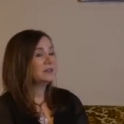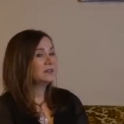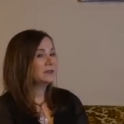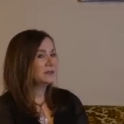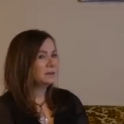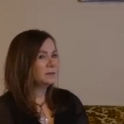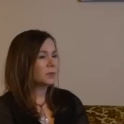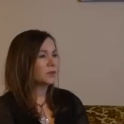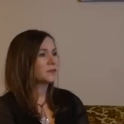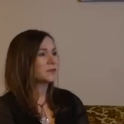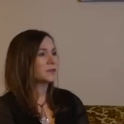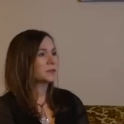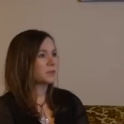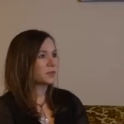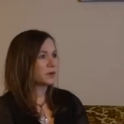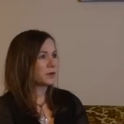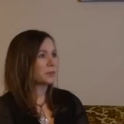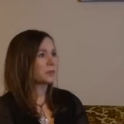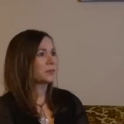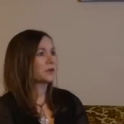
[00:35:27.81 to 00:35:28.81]
the most
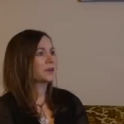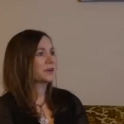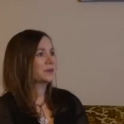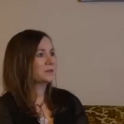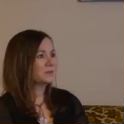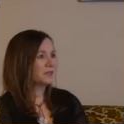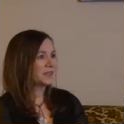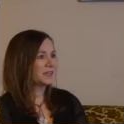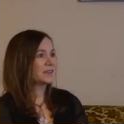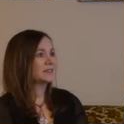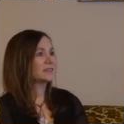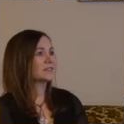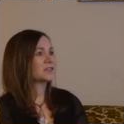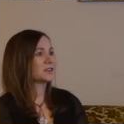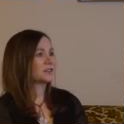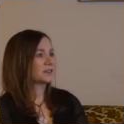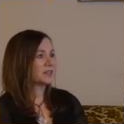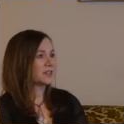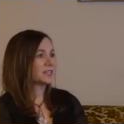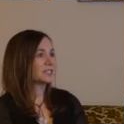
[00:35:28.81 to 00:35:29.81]
appropriate beings or
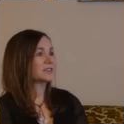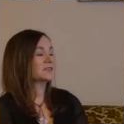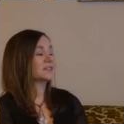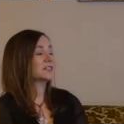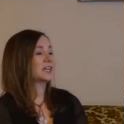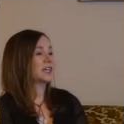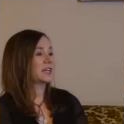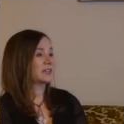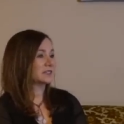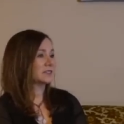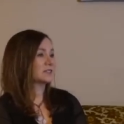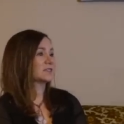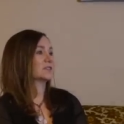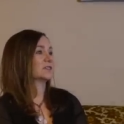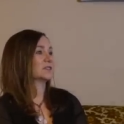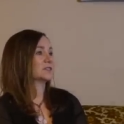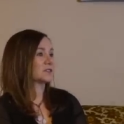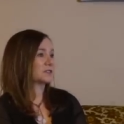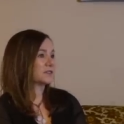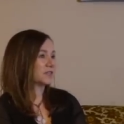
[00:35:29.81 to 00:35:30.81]
collectives to answer
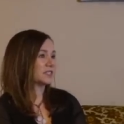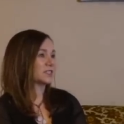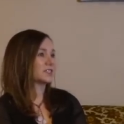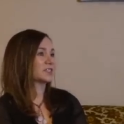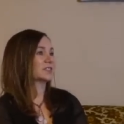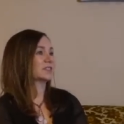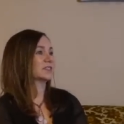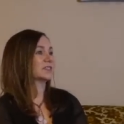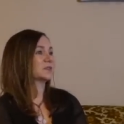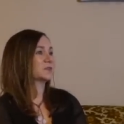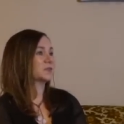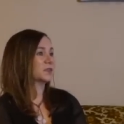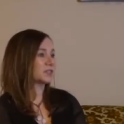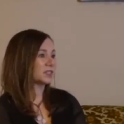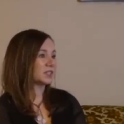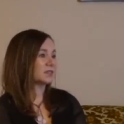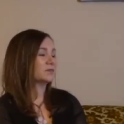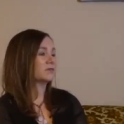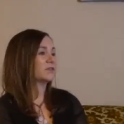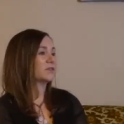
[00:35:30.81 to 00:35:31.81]
those questions will
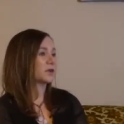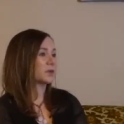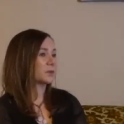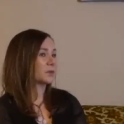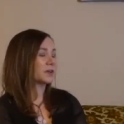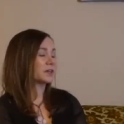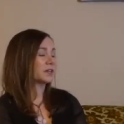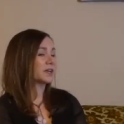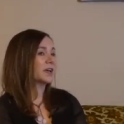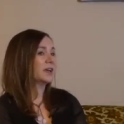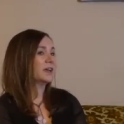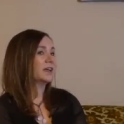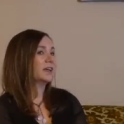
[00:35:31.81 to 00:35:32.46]
come forward.